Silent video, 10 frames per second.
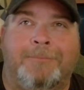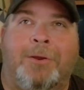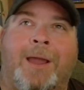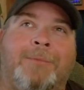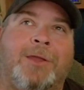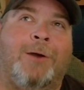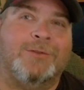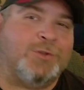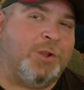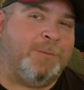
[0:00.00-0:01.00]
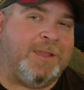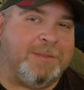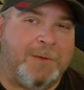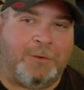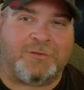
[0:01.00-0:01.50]
probably always going to be
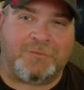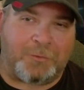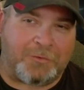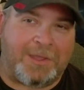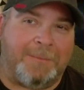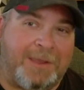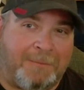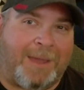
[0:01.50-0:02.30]
the most forthcoming